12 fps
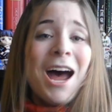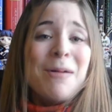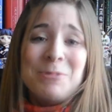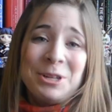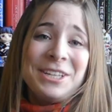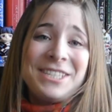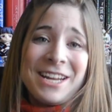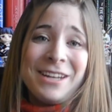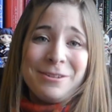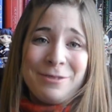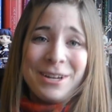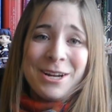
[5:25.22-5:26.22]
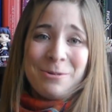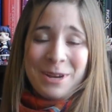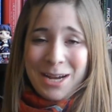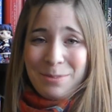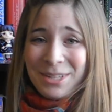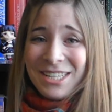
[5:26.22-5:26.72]
I'm really excited to find out
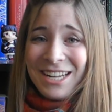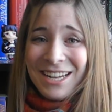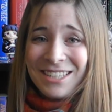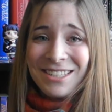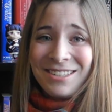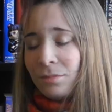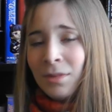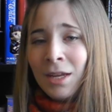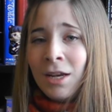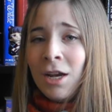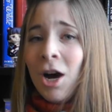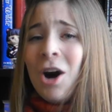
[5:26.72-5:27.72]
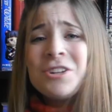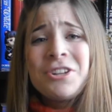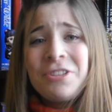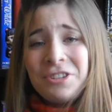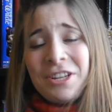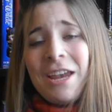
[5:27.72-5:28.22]
what happens next.
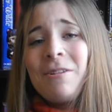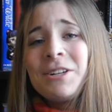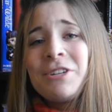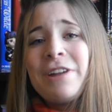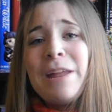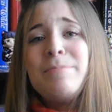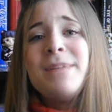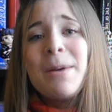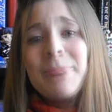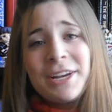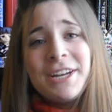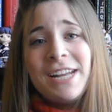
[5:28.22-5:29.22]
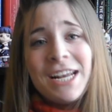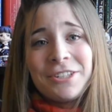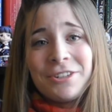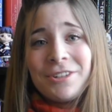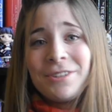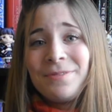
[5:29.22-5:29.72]
Also, there's a character named
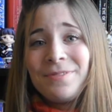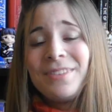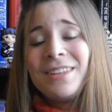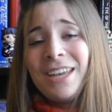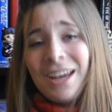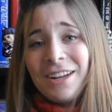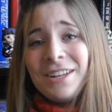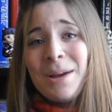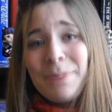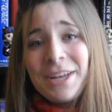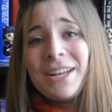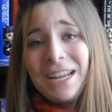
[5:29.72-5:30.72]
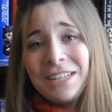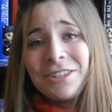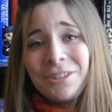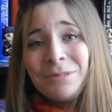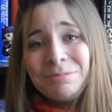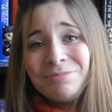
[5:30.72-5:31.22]
Nebuchadnezzar. Yeah,
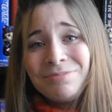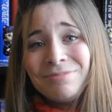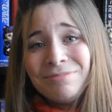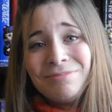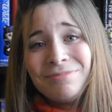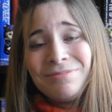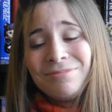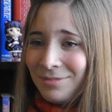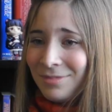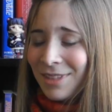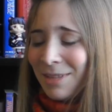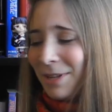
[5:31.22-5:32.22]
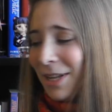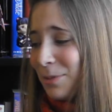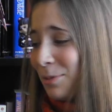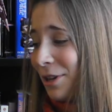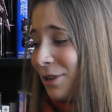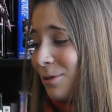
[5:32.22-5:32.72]
Nebuchadnezzar. I mean, that's
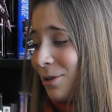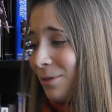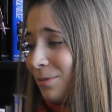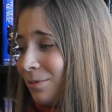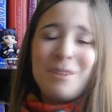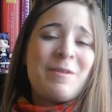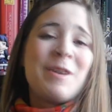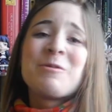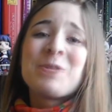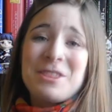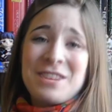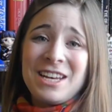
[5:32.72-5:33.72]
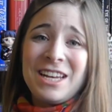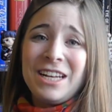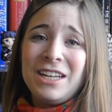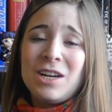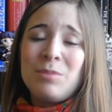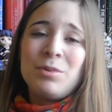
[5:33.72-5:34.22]
pretty cool. Favorite
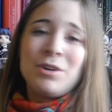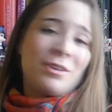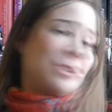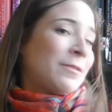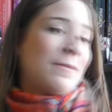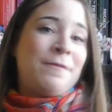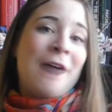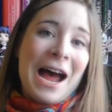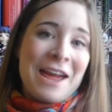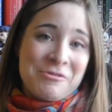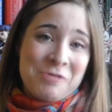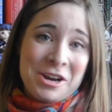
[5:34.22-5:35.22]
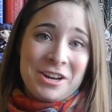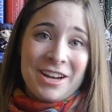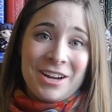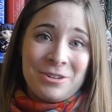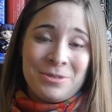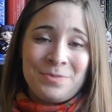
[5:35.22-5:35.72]
thing number 5 right
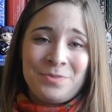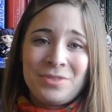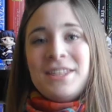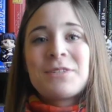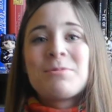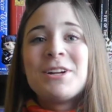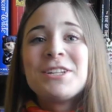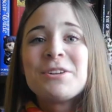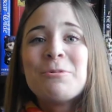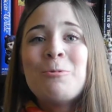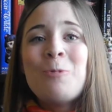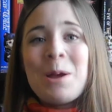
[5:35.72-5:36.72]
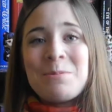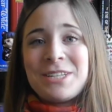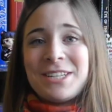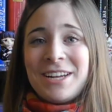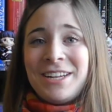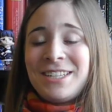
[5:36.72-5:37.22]
now. This one's a
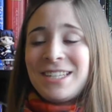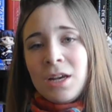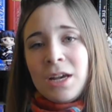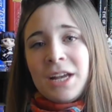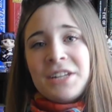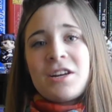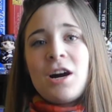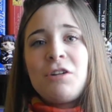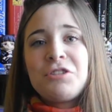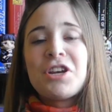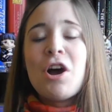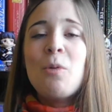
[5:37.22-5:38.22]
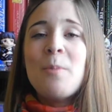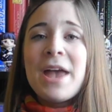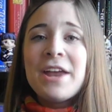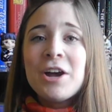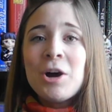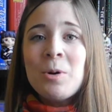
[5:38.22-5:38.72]
website. It's called
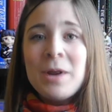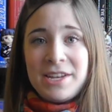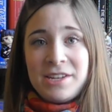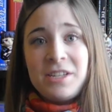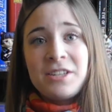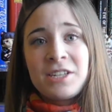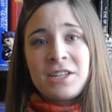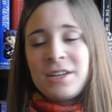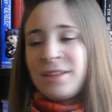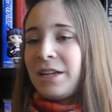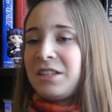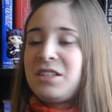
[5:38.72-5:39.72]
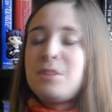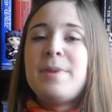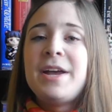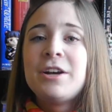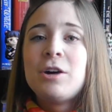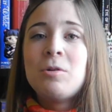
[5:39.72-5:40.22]
tomato.ist. That's
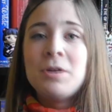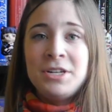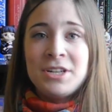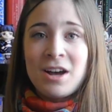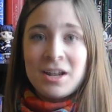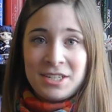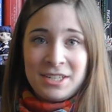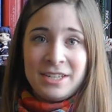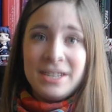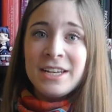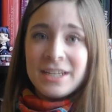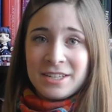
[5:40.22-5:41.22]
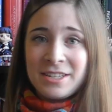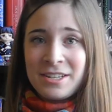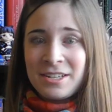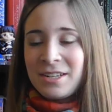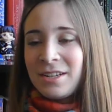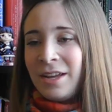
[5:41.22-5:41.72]

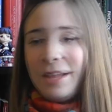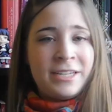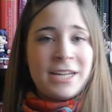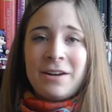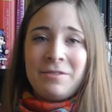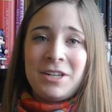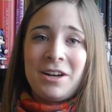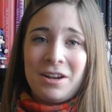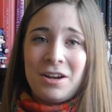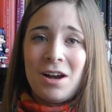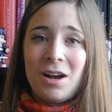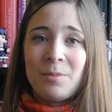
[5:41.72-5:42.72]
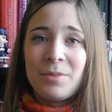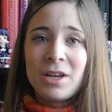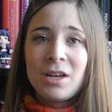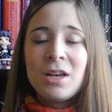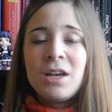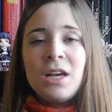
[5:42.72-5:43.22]
tomato.ist instead of .com.
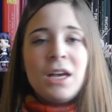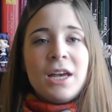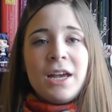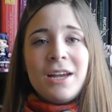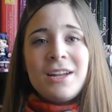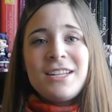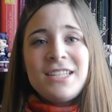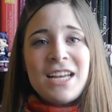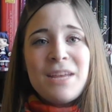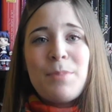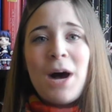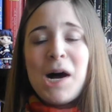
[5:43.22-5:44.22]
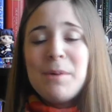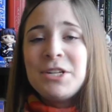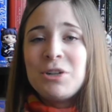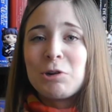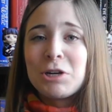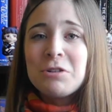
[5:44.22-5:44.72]
It is a
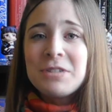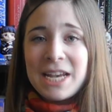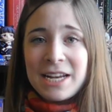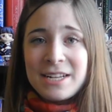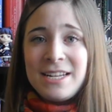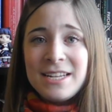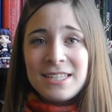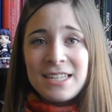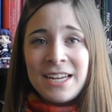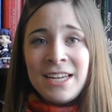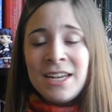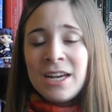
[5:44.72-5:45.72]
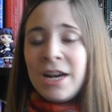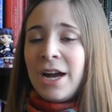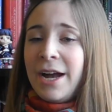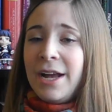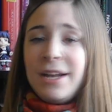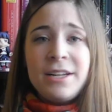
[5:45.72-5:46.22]
Pomodoro technique site,
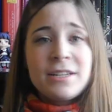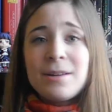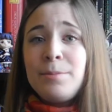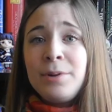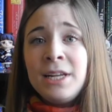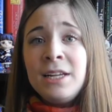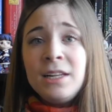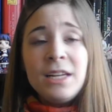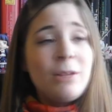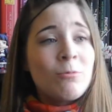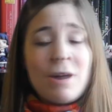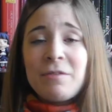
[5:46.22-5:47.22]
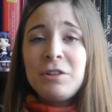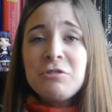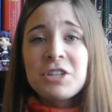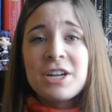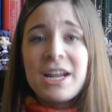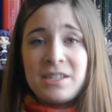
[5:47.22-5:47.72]
and it's completely
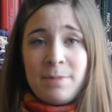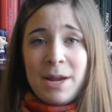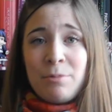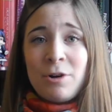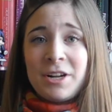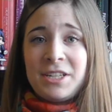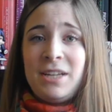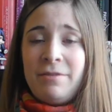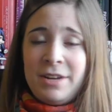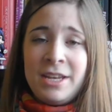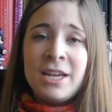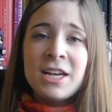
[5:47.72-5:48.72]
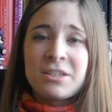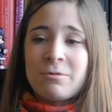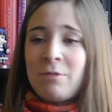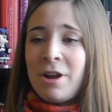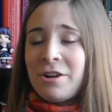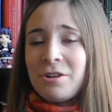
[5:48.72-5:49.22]
revolutionized my productivity as a
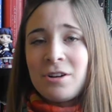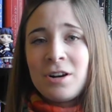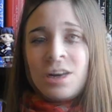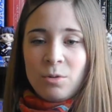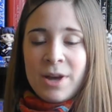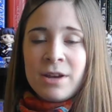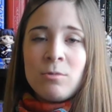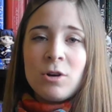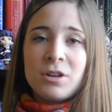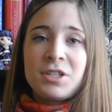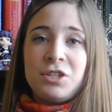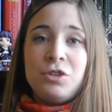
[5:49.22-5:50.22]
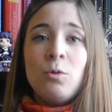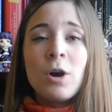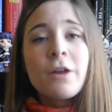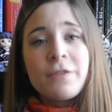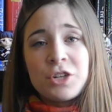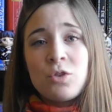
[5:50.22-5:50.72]
writer. The way it works is you
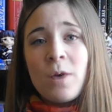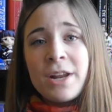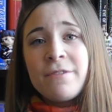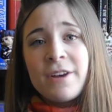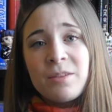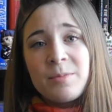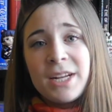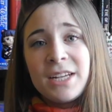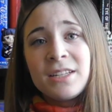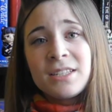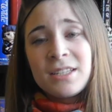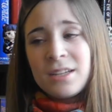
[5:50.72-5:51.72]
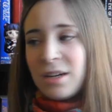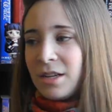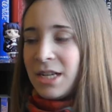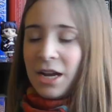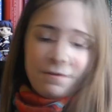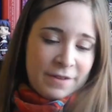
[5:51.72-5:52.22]
work for 25 minutes,
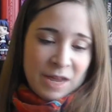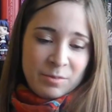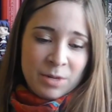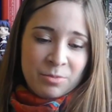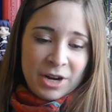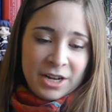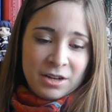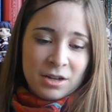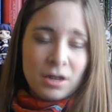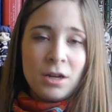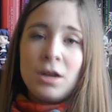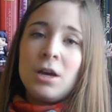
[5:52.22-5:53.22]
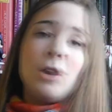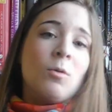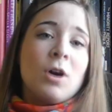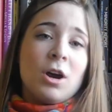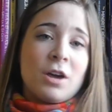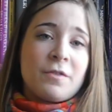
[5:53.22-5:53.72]
take a 5-minute break.
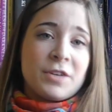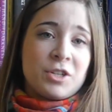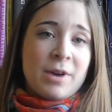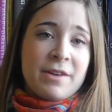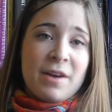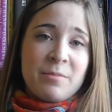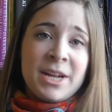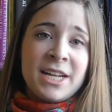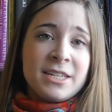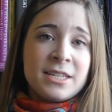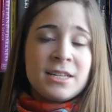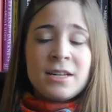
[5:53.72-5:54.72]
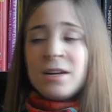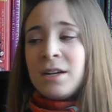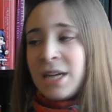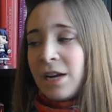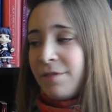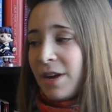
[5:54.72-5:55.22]
Work for 25 minutes,
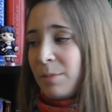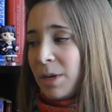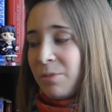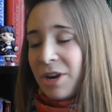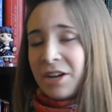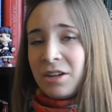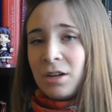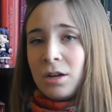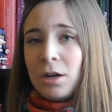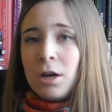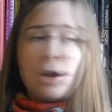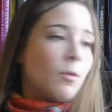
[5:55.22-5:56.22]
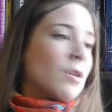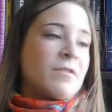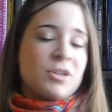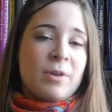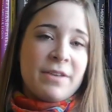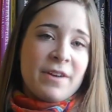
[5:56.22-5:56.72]
take a 5-minute break. Work
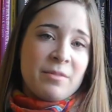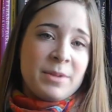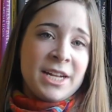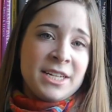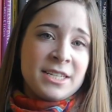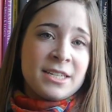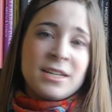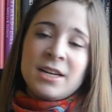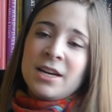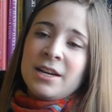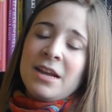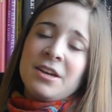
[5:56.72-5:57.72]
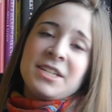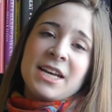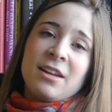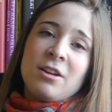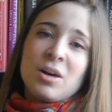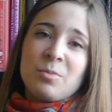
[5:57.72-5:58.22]
for 25 minutes, now you
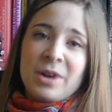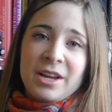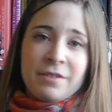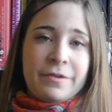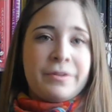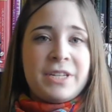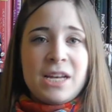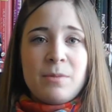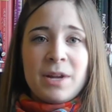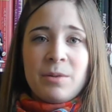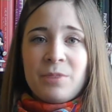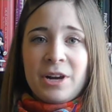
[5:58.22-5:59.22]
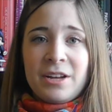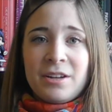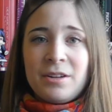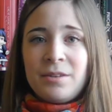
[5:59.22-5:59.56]
take a long break, a 15-minute break.